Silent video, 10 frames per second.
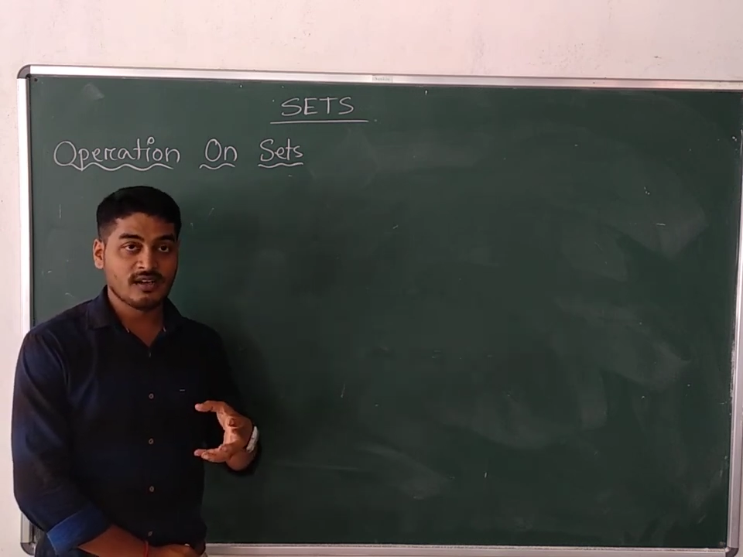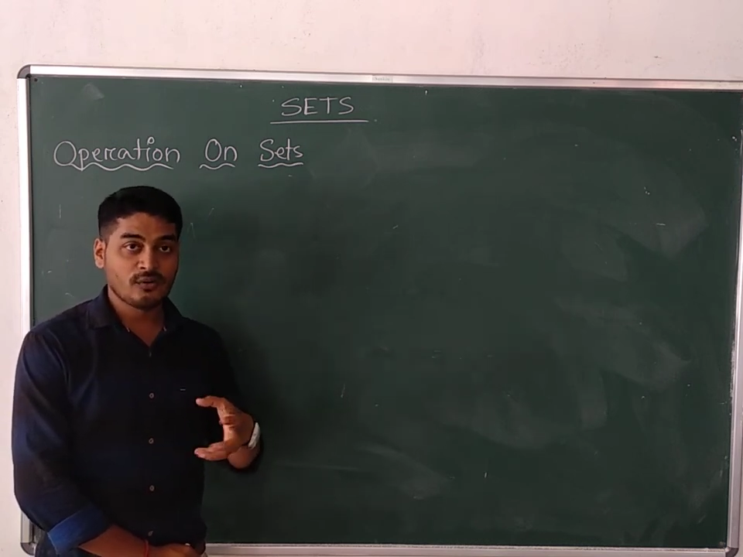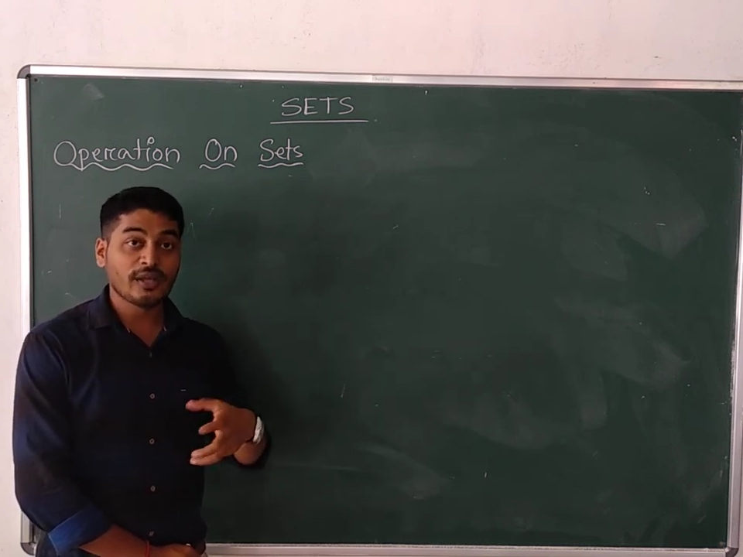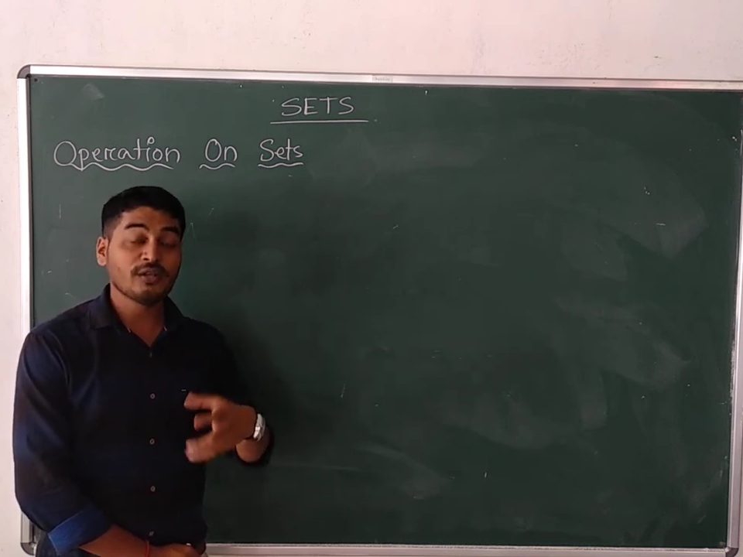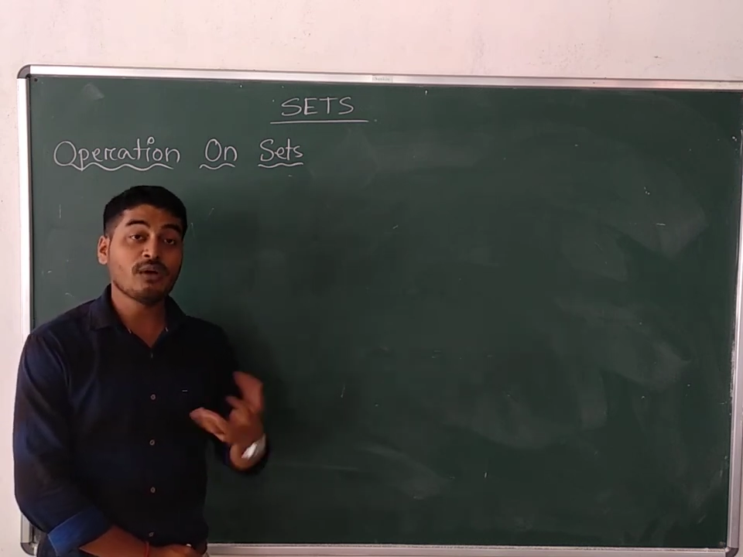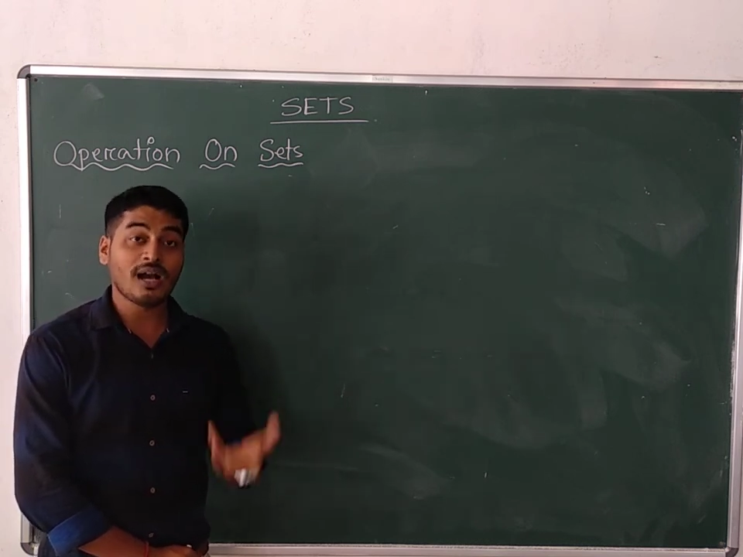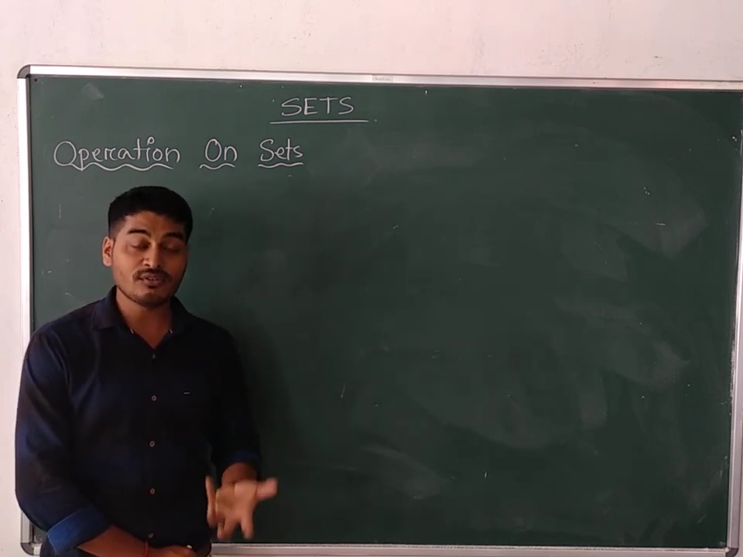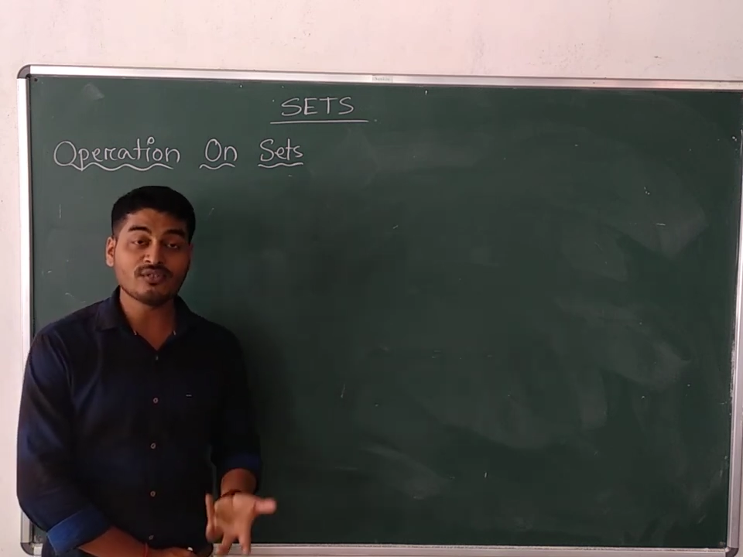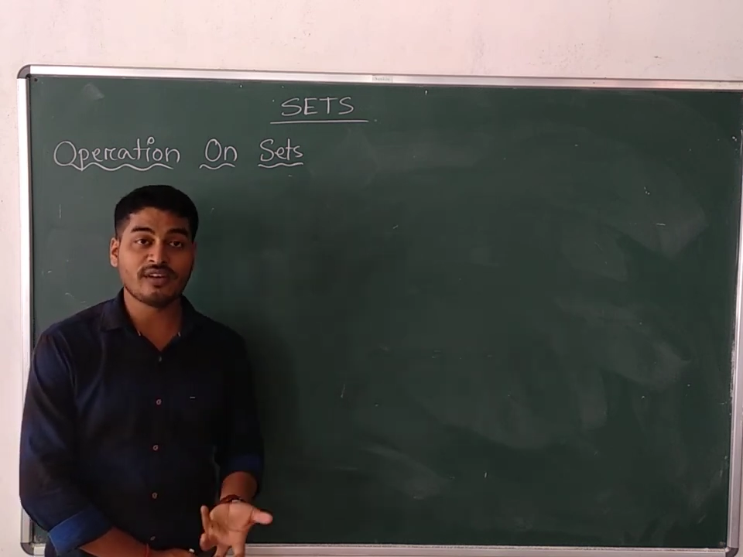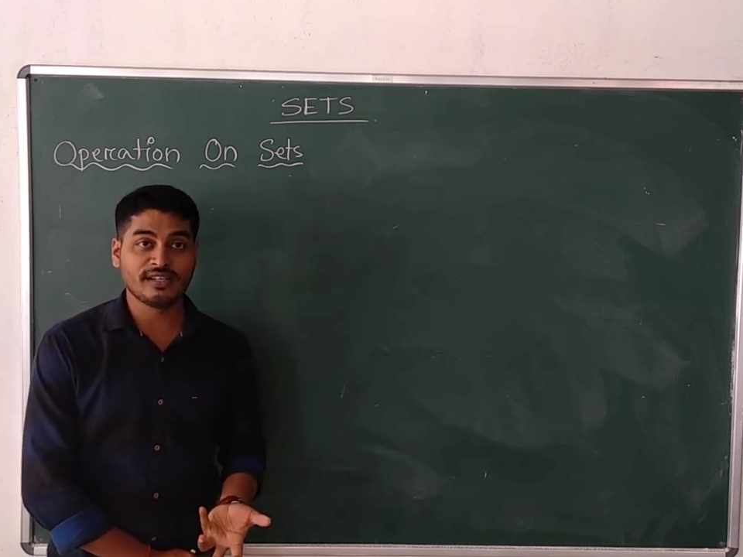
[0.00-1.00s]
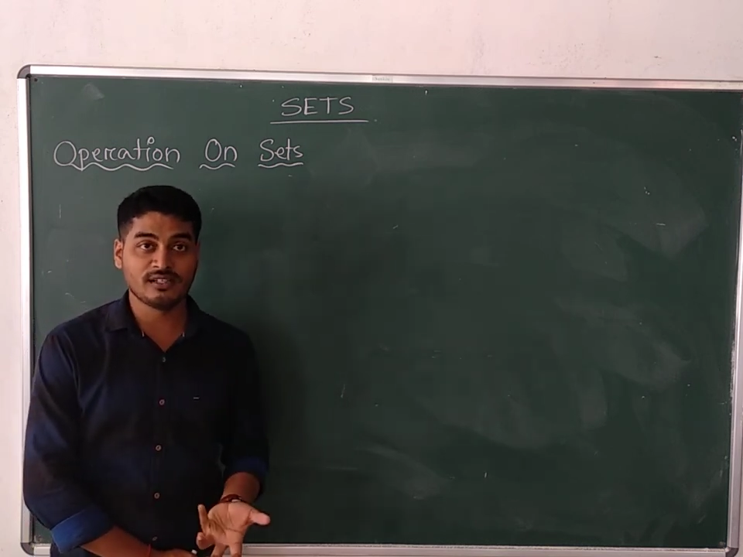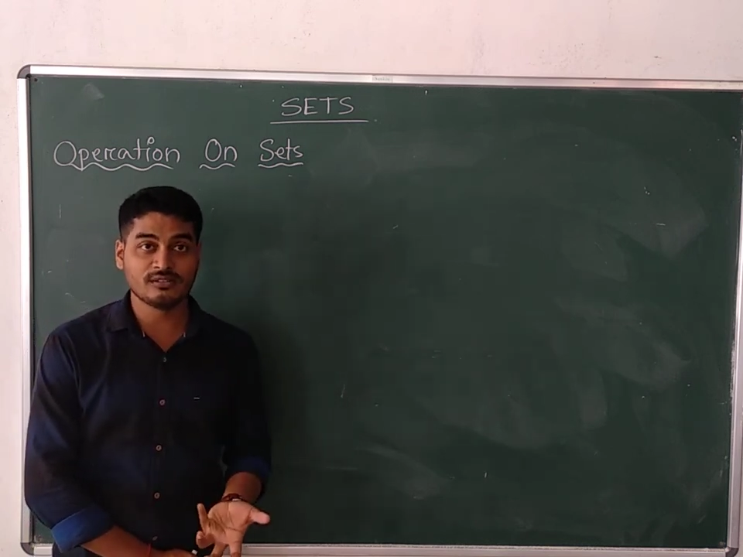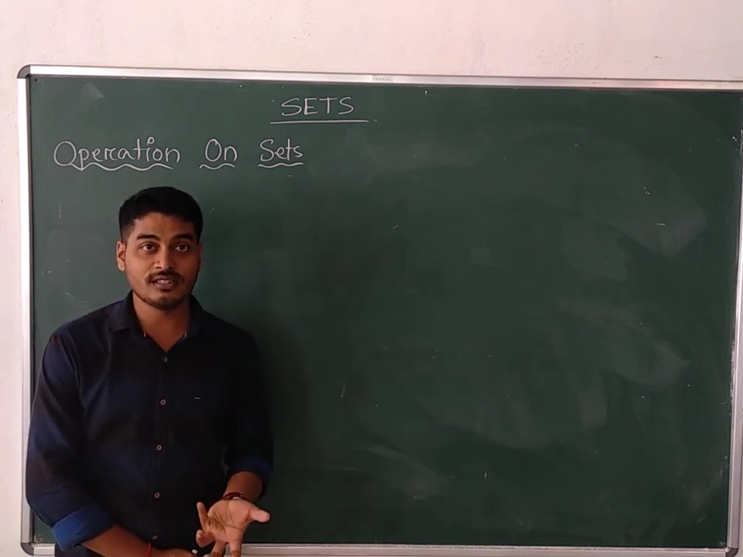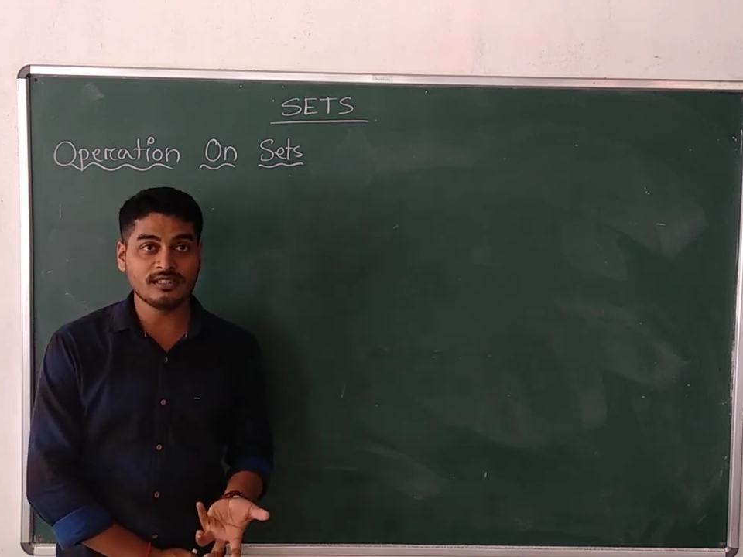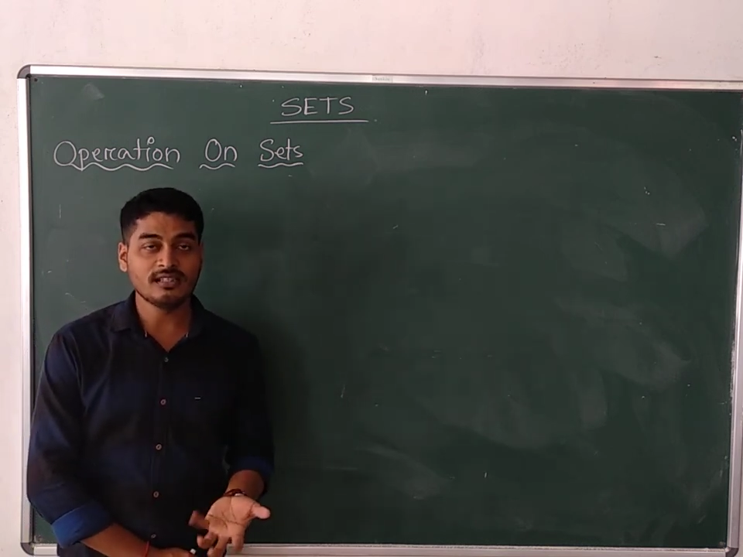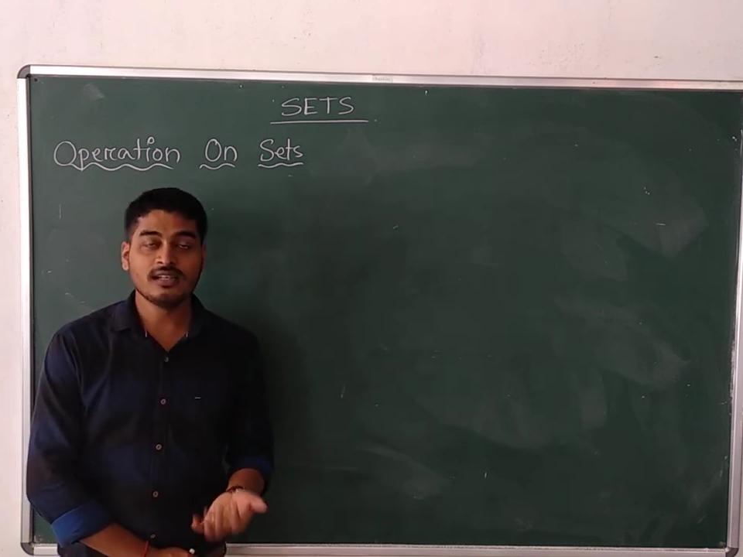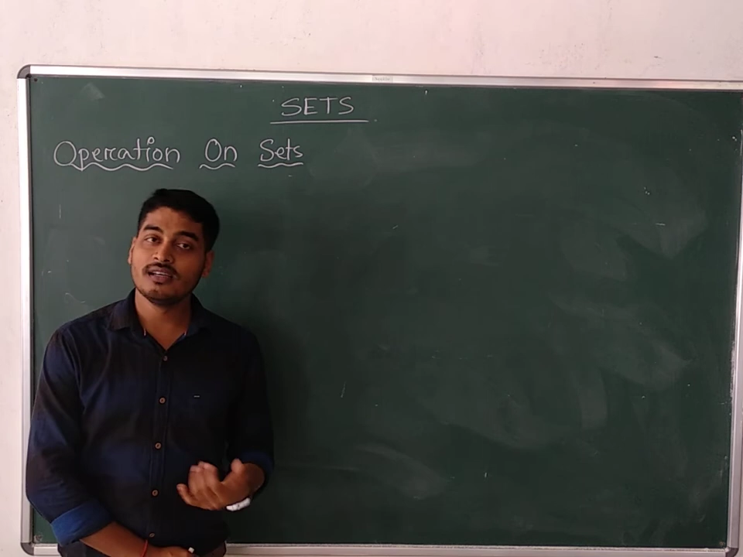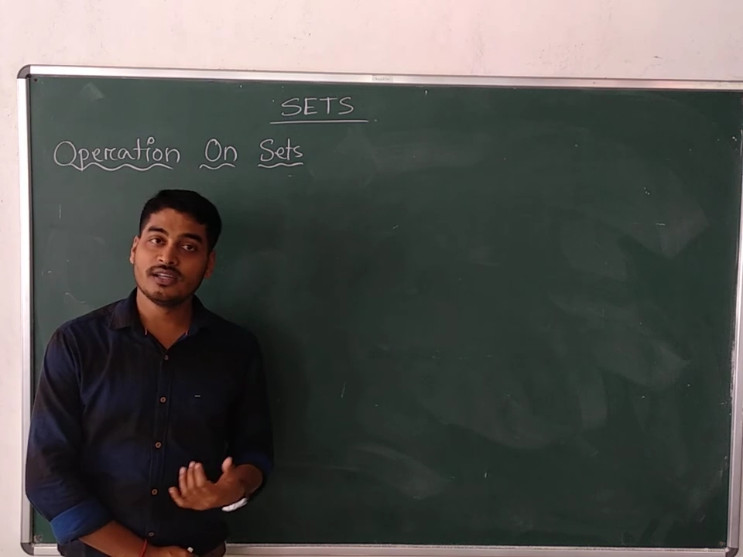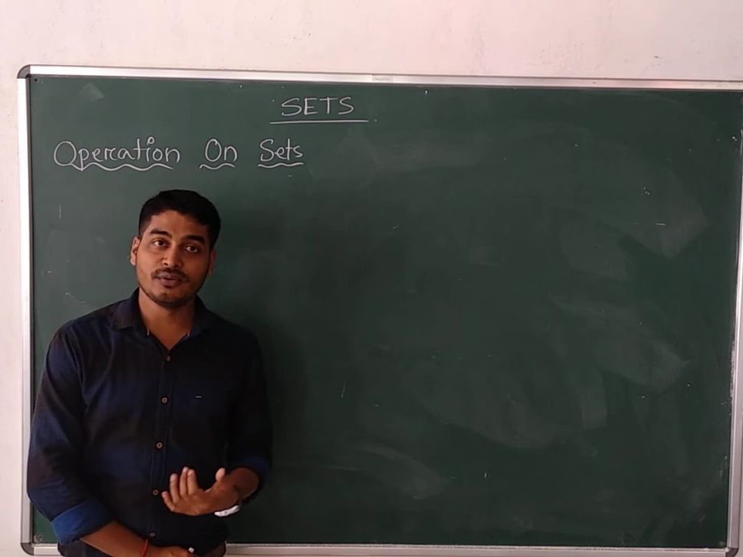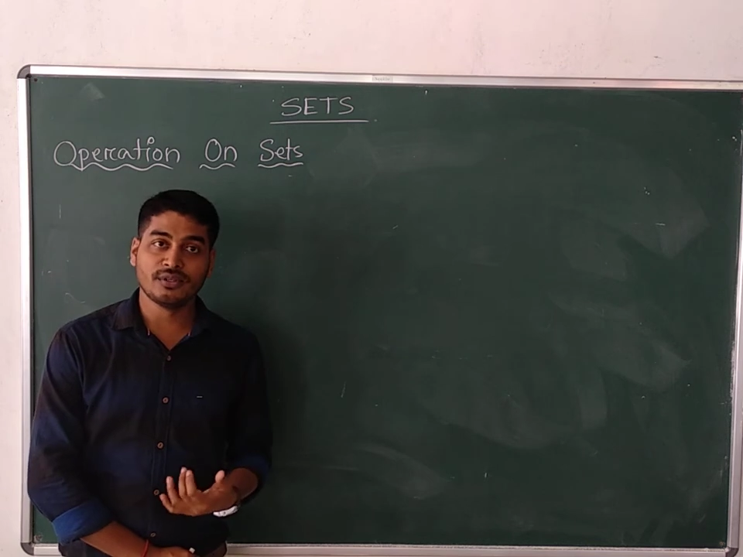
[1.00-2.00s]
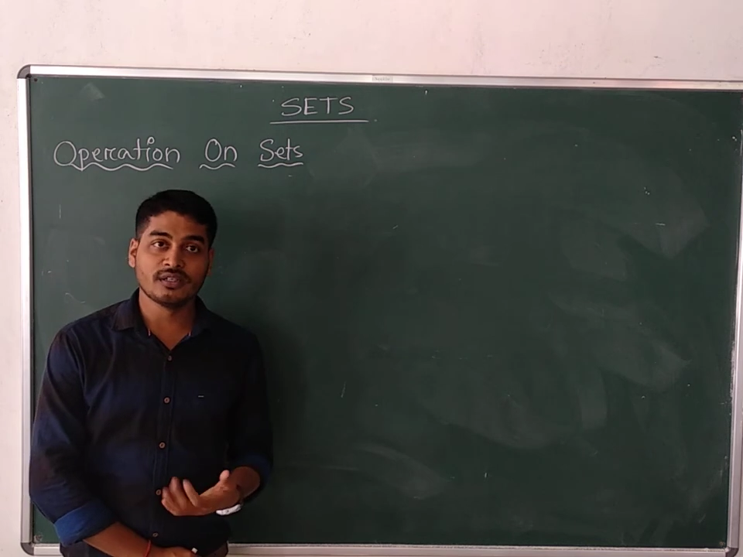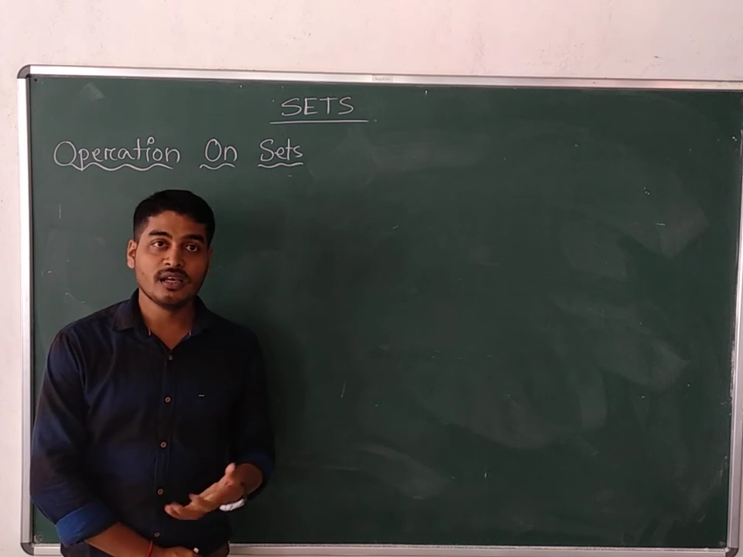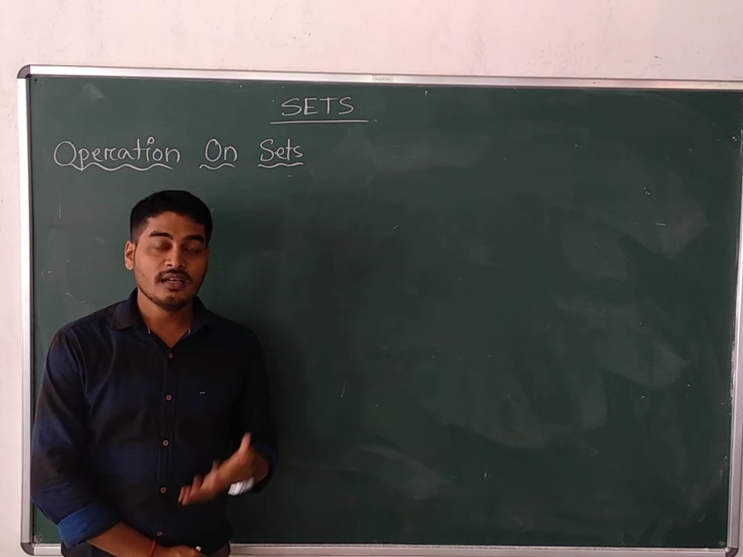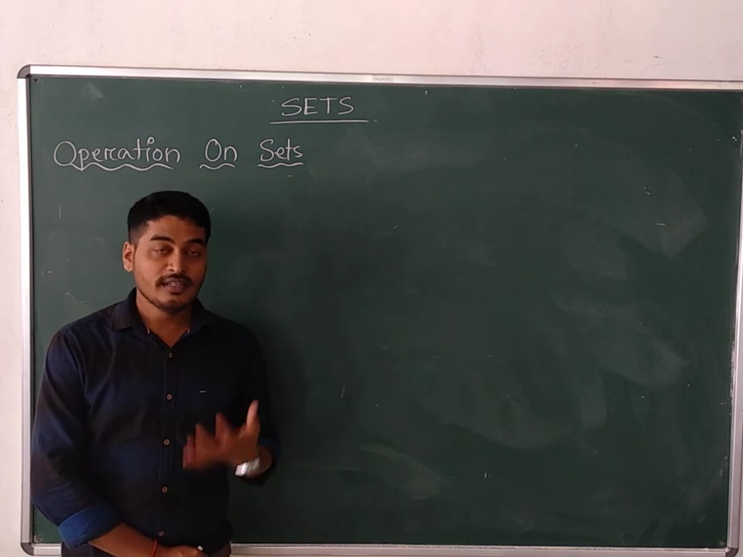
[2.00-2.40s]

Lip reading: where you have to find out the union.